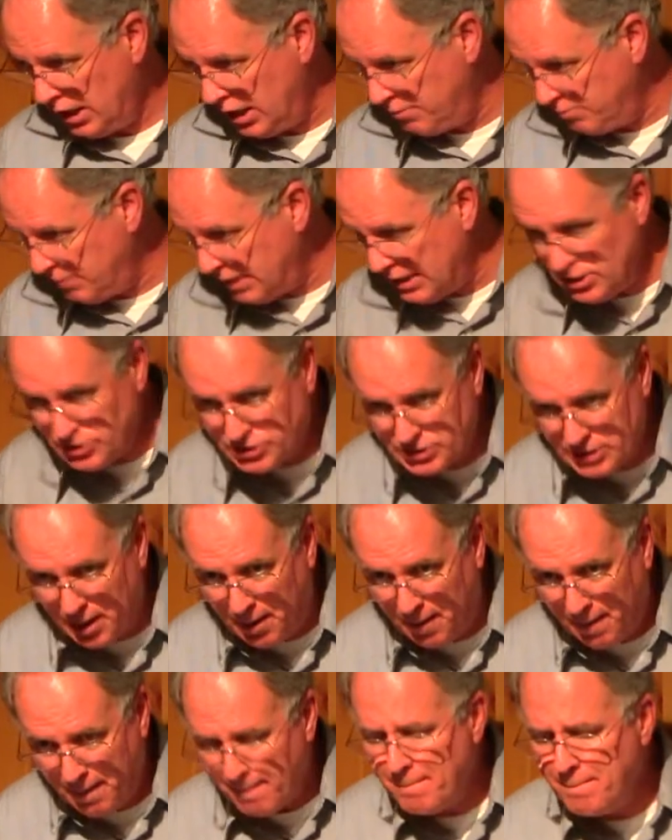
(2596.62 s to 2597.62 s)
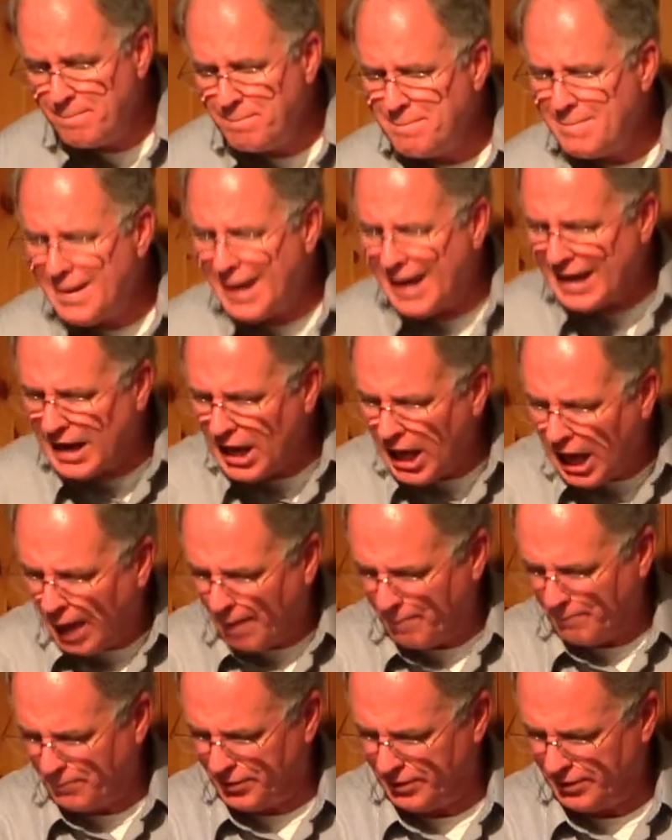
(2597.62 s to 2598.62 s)
It means to man
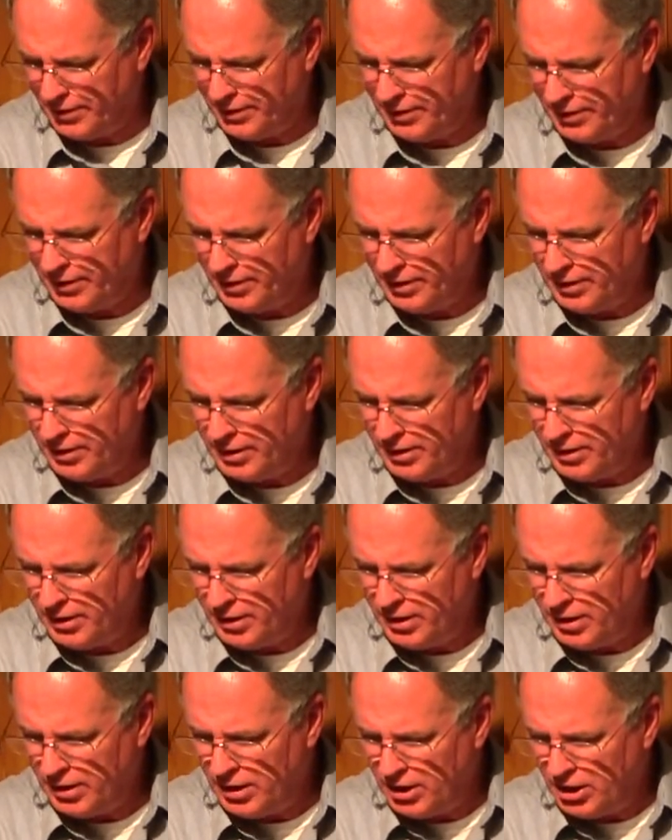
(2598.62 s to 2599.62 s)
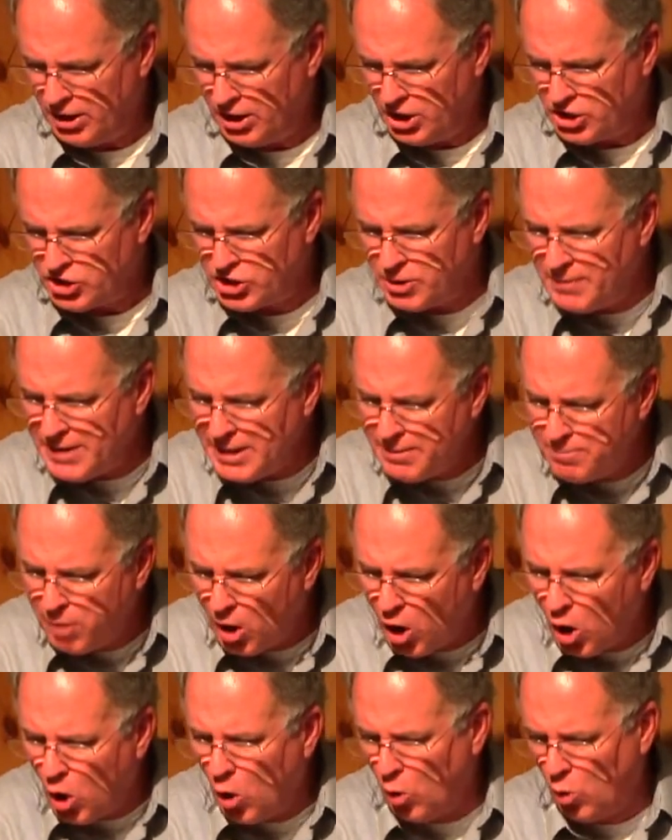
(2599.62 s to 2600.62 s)
up, to be
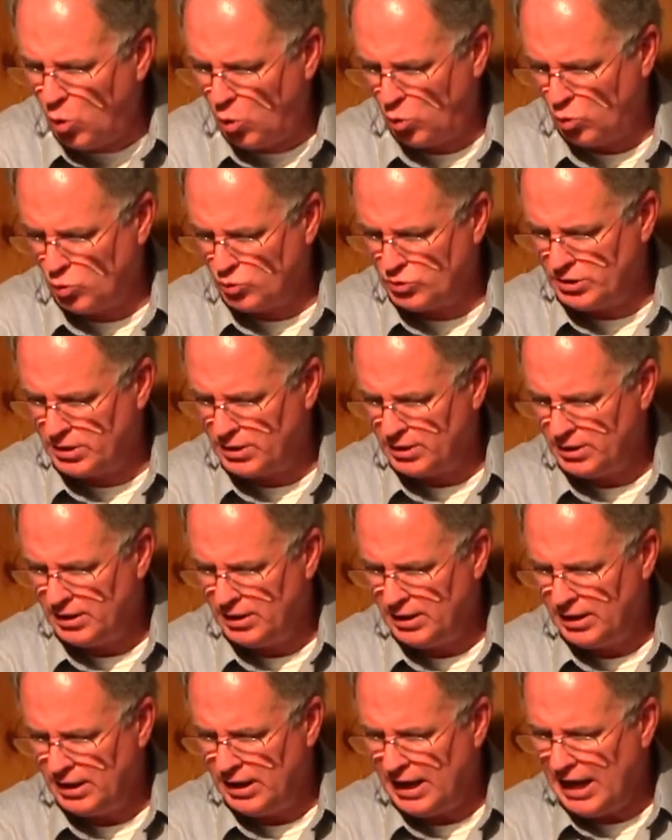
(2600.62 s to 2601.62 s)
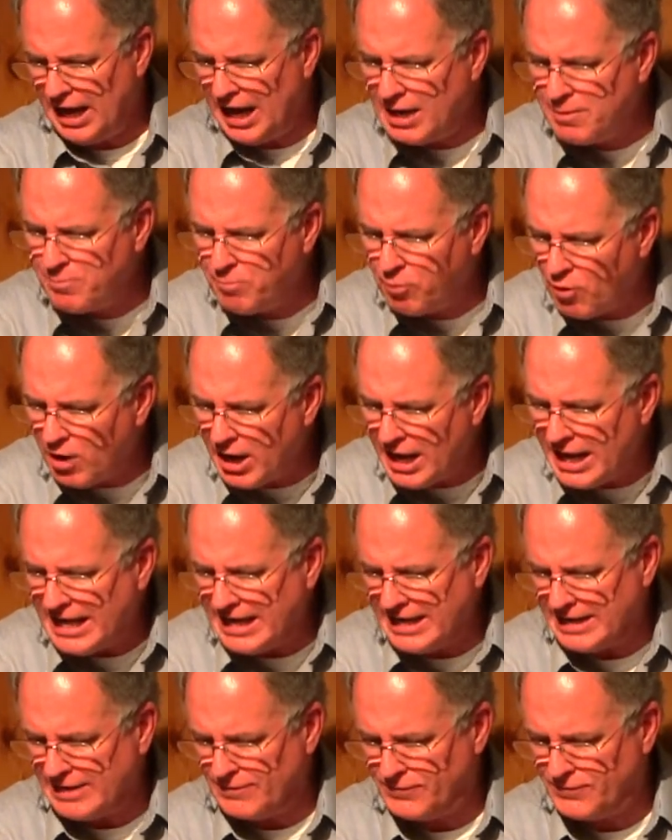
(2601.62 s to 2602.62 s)
bold and
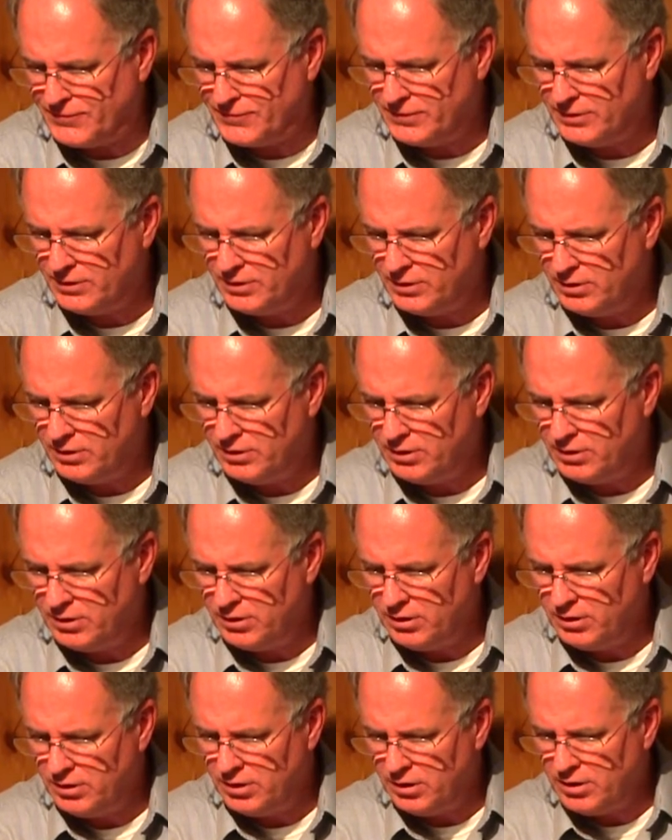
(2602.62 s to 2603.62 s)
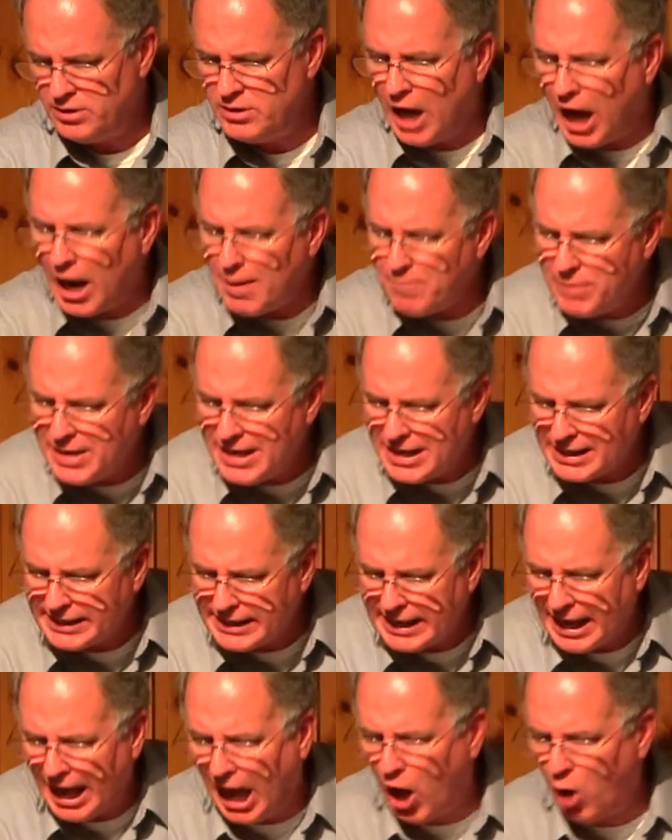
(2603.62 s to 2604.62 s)
brave, not be a
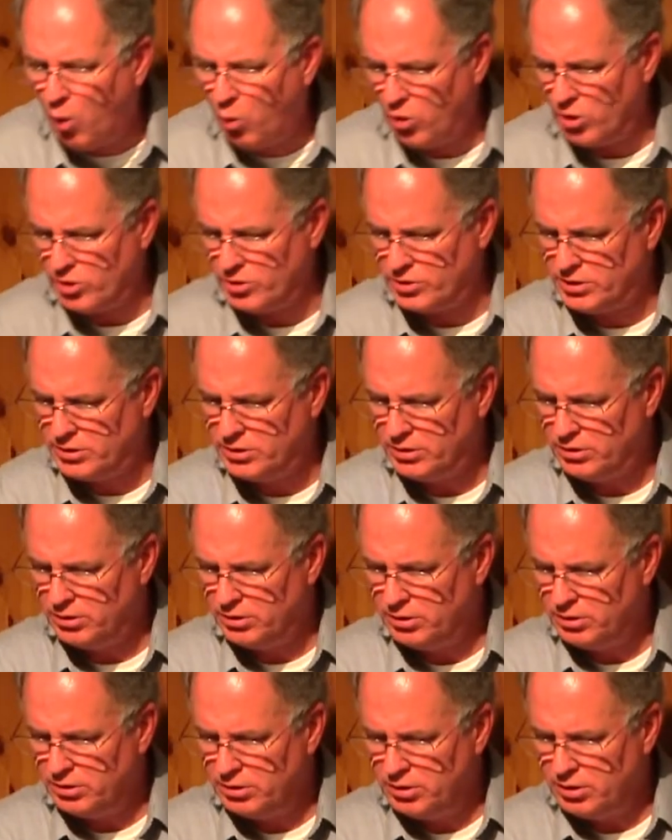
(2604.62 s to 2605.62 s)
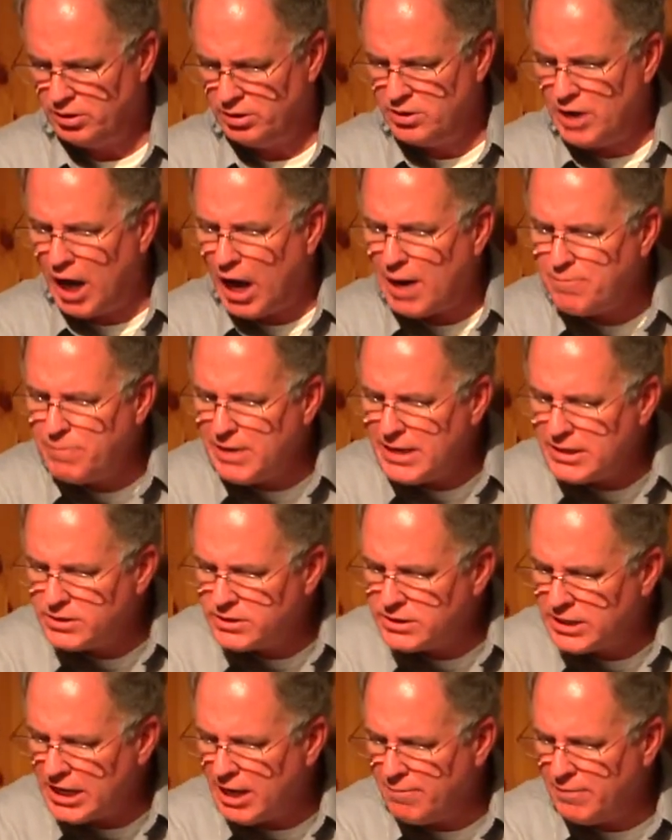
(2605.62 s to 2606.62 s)
coward, not be
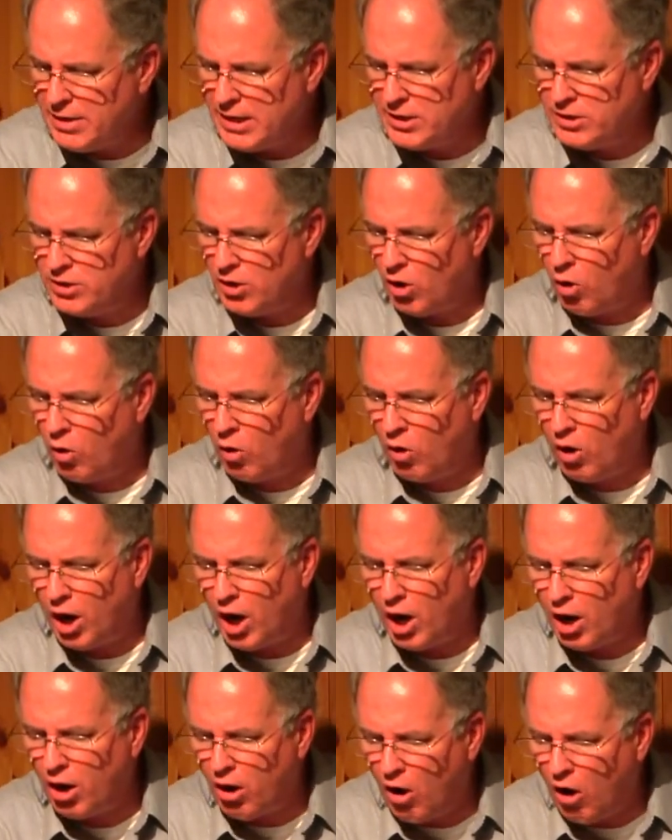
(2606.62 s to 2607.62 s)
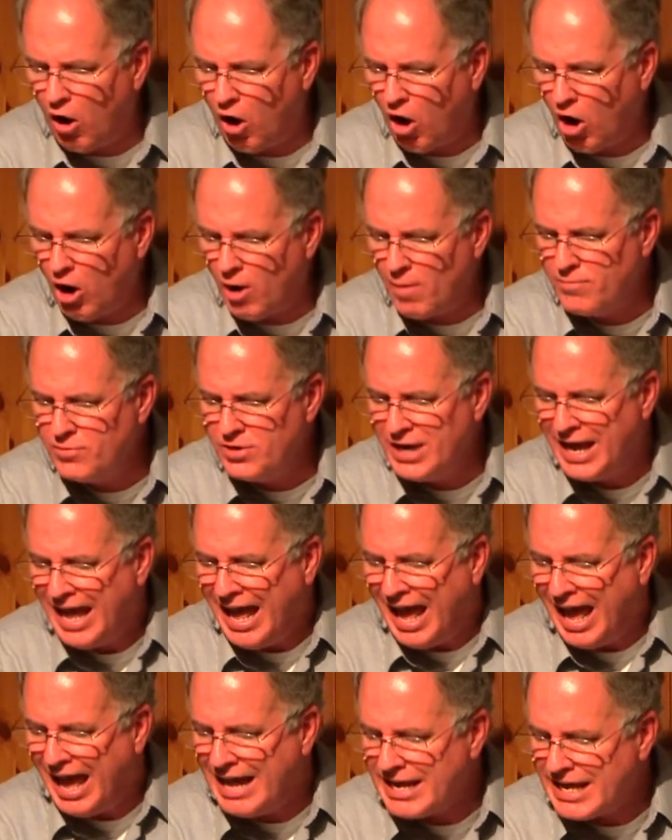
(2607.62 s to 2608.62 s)
timid or alarmed
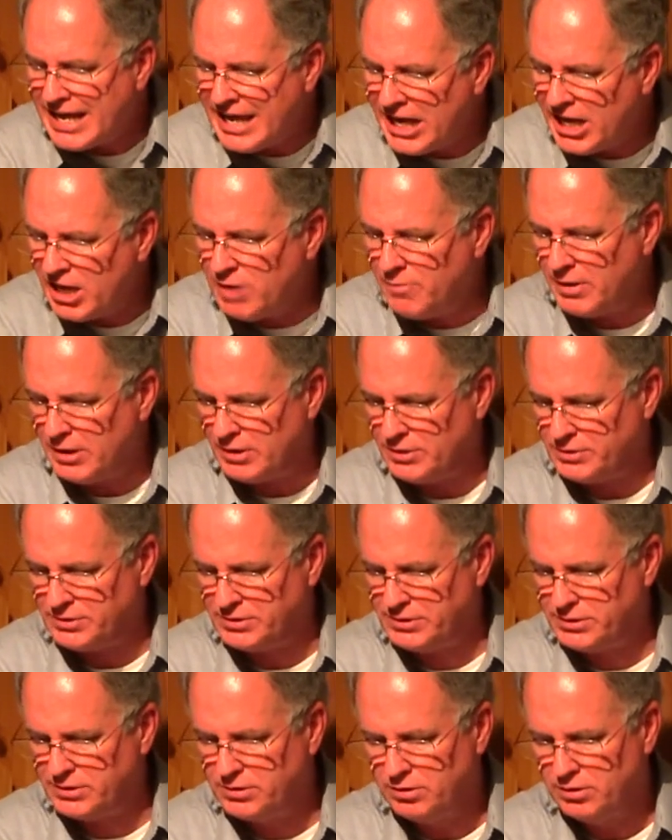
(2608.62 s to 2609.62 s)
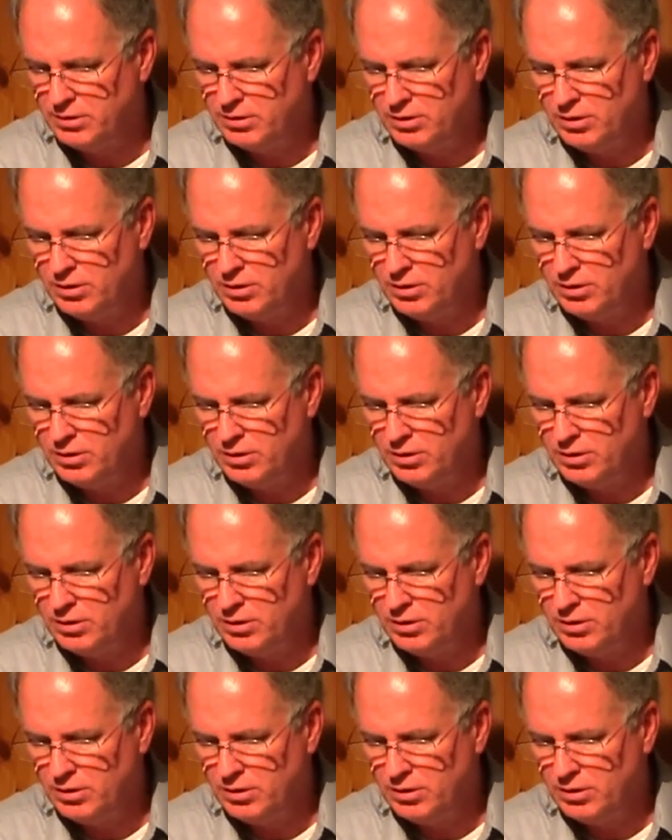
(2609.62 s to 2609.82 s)
at enemies.